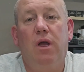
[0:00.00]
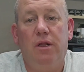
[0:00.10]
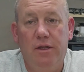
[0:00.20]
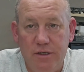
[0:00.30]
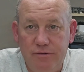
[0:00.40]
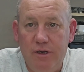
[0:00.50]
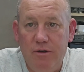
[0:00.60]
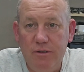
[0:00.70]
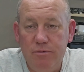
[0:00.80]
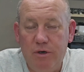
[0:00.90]
This
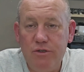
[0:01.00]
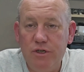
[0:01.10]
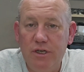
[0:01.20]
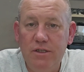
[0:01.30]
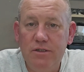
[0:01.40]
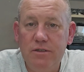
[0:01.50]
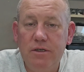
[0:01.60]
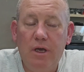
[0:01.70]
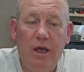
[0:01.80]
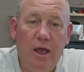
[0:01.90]
video is about trains,
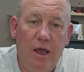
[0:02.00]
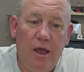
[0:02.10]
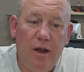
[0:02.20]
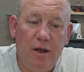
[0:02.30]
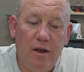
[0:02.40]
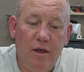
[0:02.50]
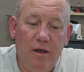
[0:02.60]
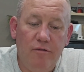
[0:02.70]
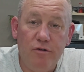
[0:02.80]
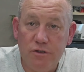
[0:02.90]
and
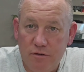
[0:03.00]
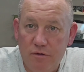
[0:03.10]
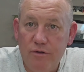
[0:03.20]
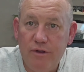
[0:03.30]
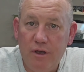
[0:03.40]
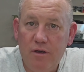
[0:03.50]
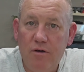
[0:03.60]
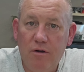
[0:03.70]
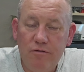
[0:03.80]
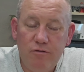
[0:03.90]
first of all, thank you
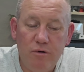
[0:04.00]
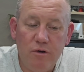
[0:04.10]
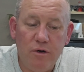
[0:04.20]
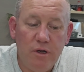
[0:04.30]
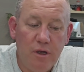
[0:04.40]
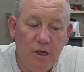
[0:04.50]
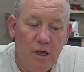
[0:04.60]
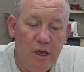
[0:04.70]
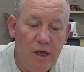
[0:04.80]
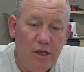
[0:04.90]
all for
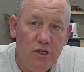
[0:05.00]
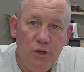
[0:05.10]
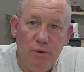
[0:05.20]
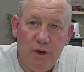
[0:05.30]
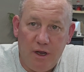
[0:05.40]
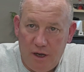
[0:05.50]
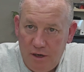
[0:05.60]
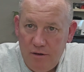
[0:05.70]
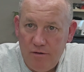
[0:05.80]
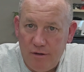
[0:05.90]
tuning
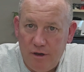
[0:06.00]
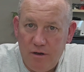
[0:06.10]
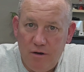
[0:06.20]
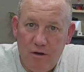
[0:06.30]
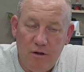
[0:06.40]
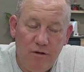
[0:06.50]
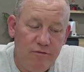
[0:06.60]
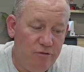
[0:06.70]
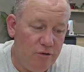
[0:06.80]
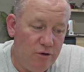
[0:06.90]
in. Thank you all
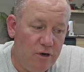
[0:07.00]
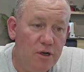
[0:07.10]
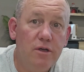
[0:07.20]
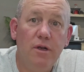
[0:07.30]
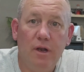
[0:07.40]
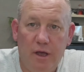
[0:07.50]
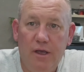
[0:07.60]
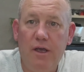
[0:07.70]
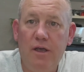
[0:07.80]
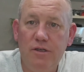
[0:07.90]
for
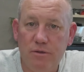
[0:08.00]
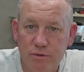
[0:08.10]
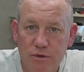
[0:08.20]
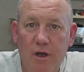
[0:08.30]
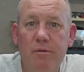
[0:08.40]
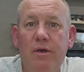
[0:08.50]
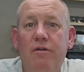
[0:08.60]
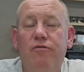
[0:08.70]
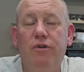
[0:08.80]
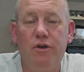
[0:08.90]
liking, subscribing,
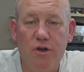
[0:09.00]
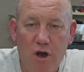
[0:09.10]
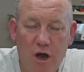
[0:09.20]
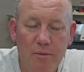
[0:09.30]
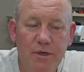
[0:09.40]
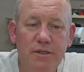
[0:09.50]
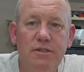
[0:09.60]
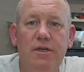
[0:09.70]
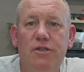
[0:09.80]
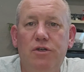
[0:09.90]
for your
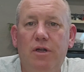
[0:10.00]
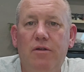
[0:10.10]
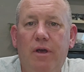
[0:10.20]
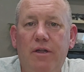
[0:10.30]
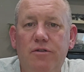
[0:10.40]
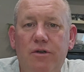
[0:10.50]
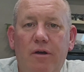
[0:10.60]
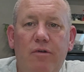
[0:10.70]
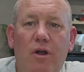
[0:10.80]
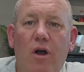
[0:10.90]
comments. I try to answer
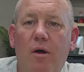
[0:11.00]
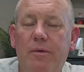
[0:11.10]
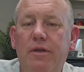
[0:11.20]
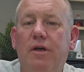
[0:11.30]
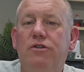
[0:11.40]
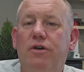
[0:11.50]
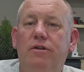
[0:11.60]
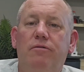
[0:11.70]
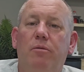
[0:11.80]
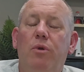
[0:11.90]
every comment. I try
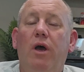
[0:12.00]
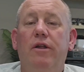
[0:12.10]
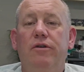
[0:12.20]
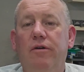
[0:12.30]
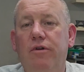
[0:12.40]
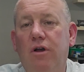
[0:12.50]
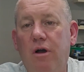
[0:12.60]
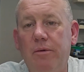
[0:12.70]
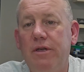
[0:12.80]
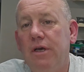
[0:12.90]
to reply to every
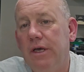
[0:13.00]
comment